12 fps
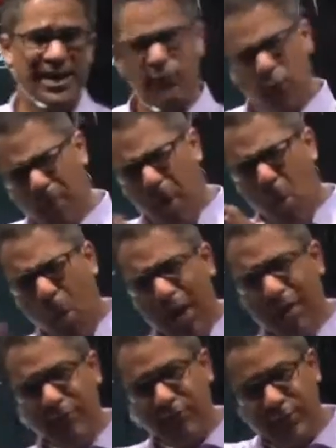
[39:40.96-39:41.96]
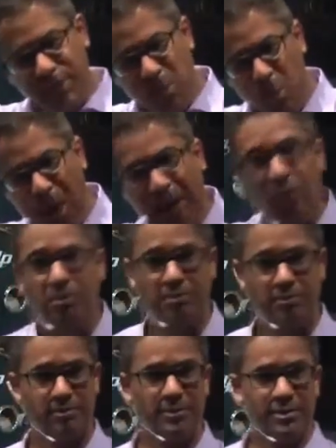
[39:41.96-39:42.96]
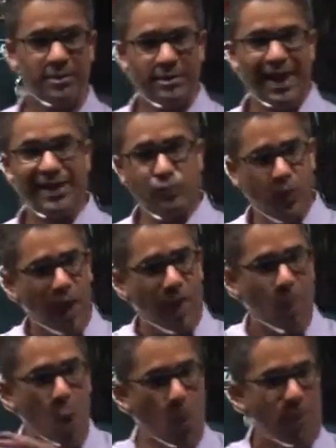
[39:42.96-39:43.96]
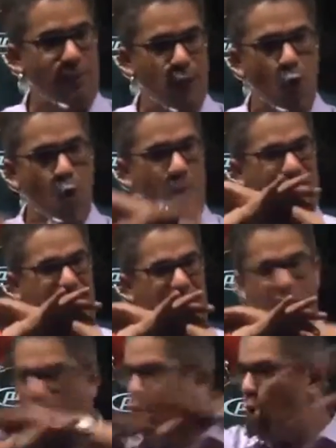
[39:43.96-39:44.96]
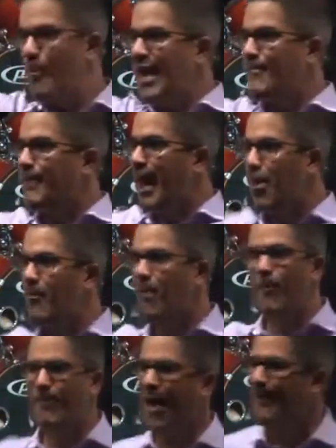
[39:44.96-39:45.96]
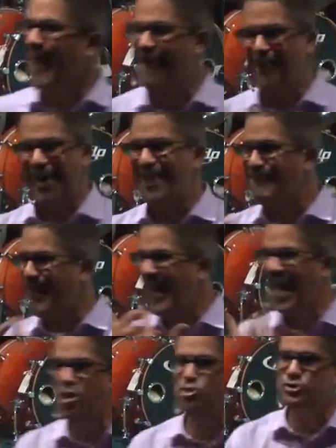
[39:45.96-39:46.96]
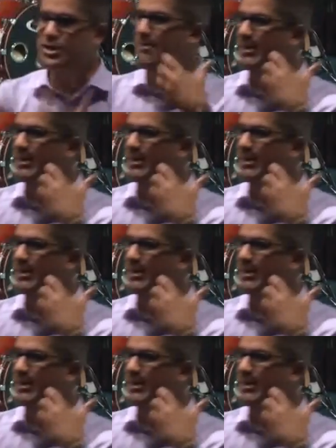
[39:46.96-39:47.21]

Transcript: is for my wife to be well. That's what I'm hoping for with all my, pop, my, my, my energy